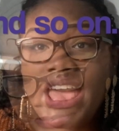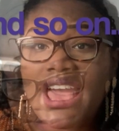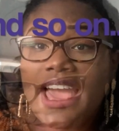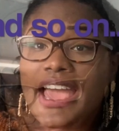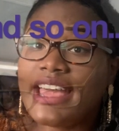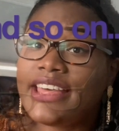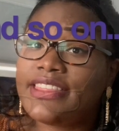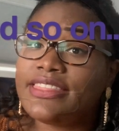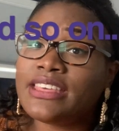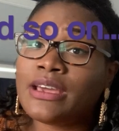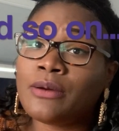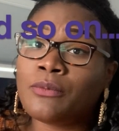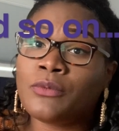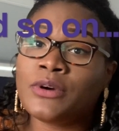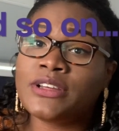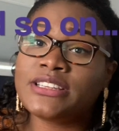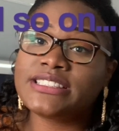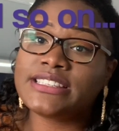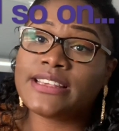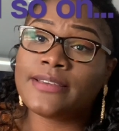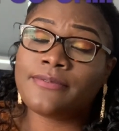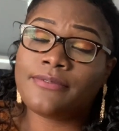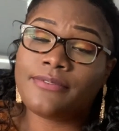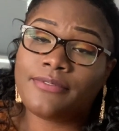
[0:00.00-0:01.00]
And then
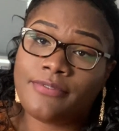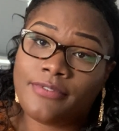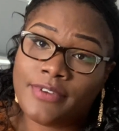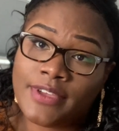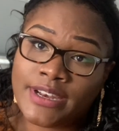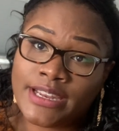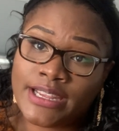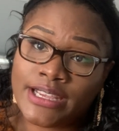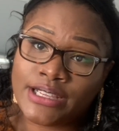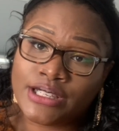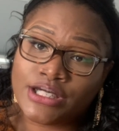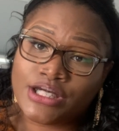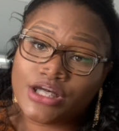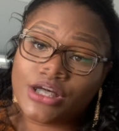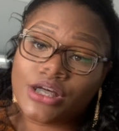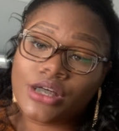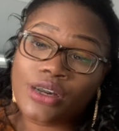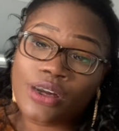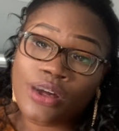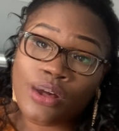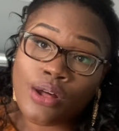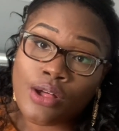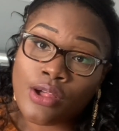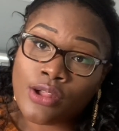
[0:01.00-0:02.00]
once I'm finished
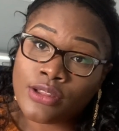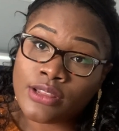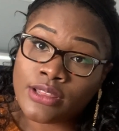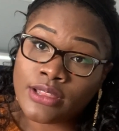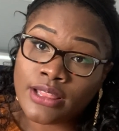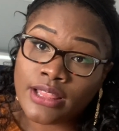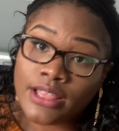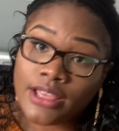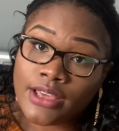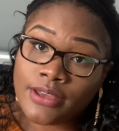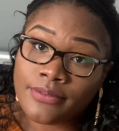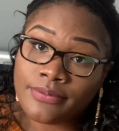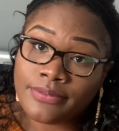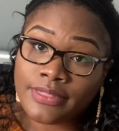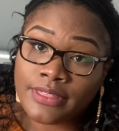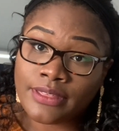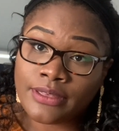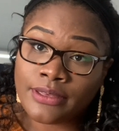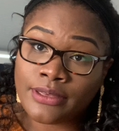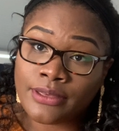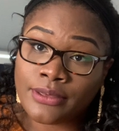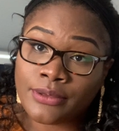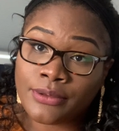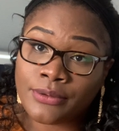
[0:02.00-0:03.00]
all of
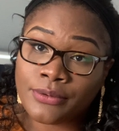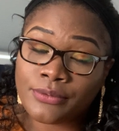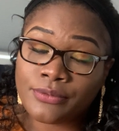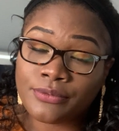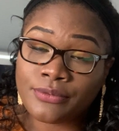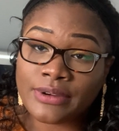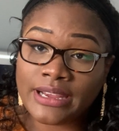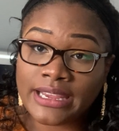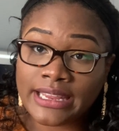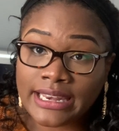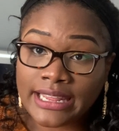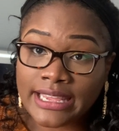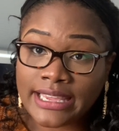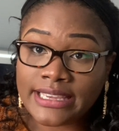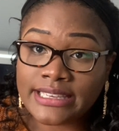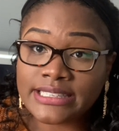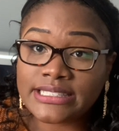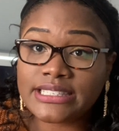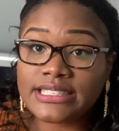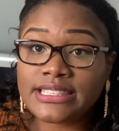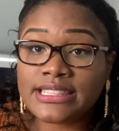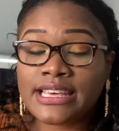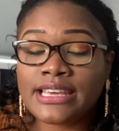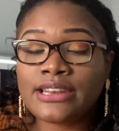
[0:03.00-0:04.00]
the
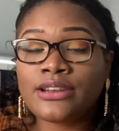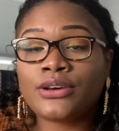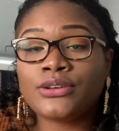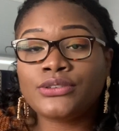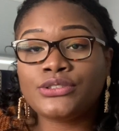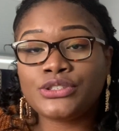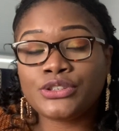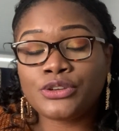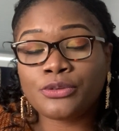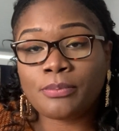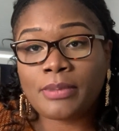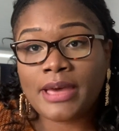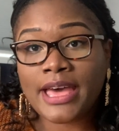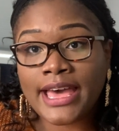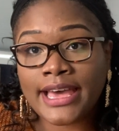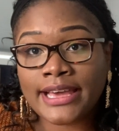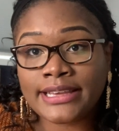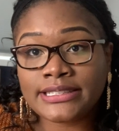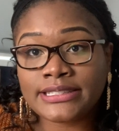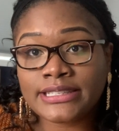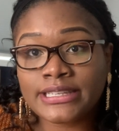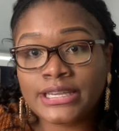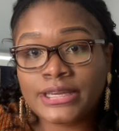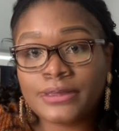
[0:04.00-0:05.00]
readings, then I'll do
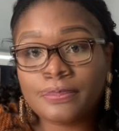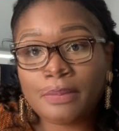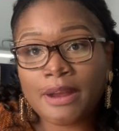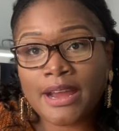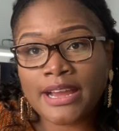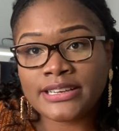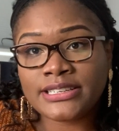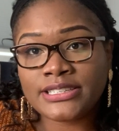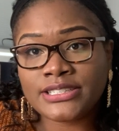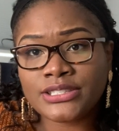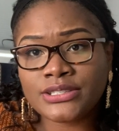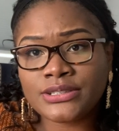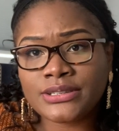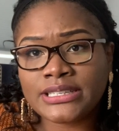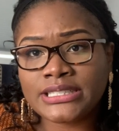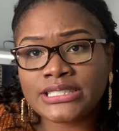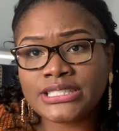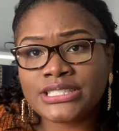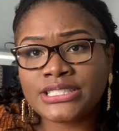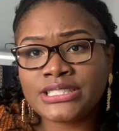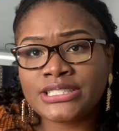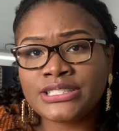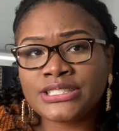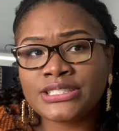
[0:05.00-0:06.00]
PassIt practice
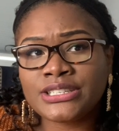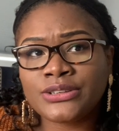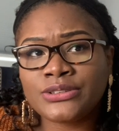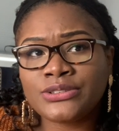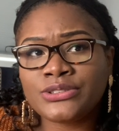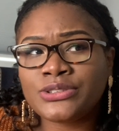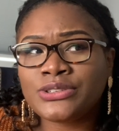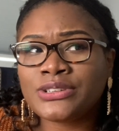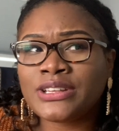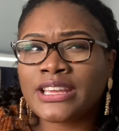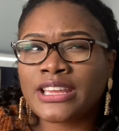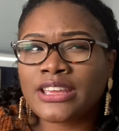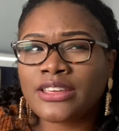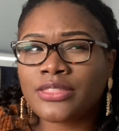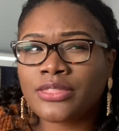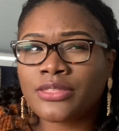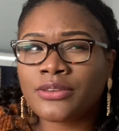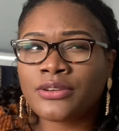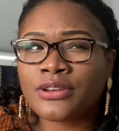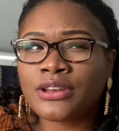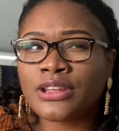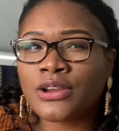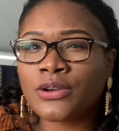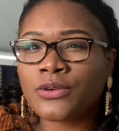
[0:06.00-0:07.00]
questions. I'll do like
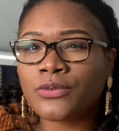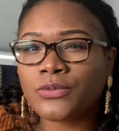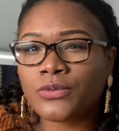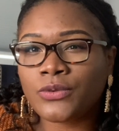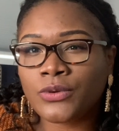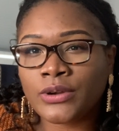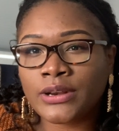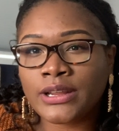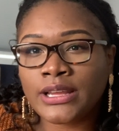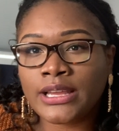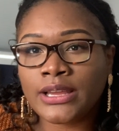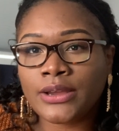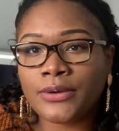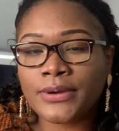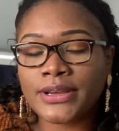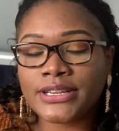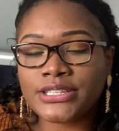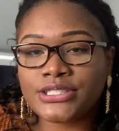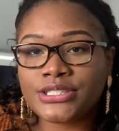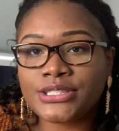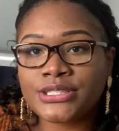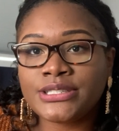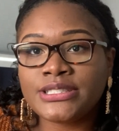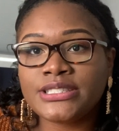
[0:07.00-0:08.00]
30 or 40
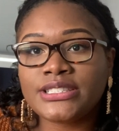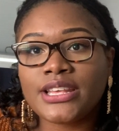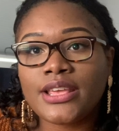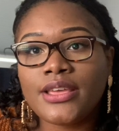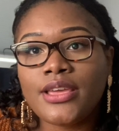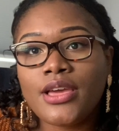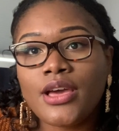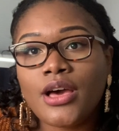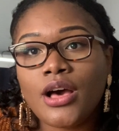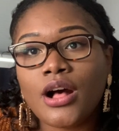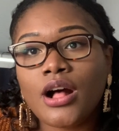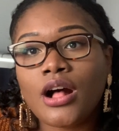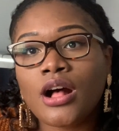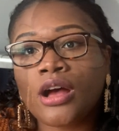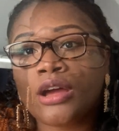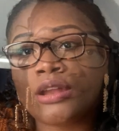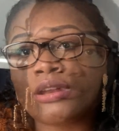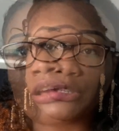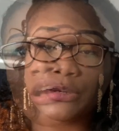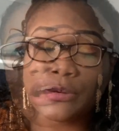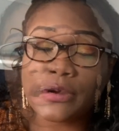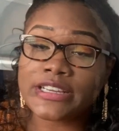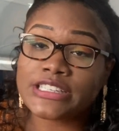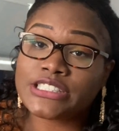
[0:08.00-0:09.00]
questions on
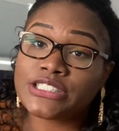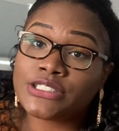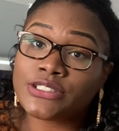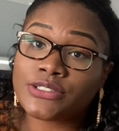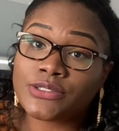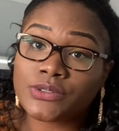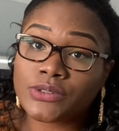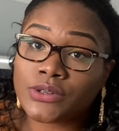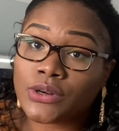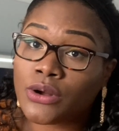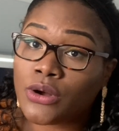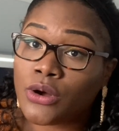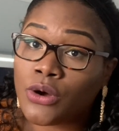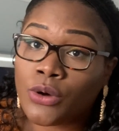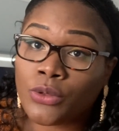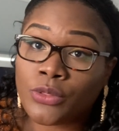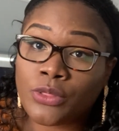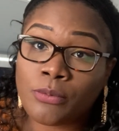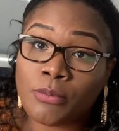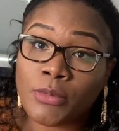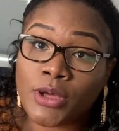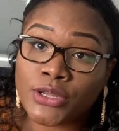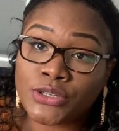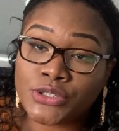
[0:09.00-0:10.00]
questions for all the
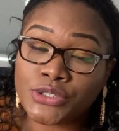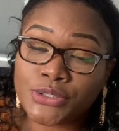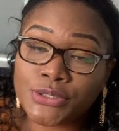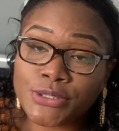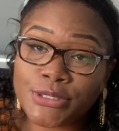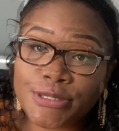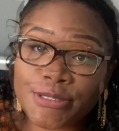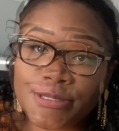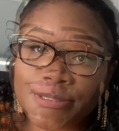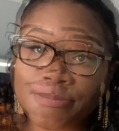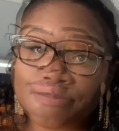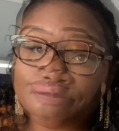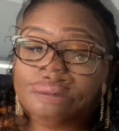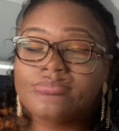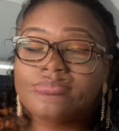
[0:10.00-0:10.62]
modules.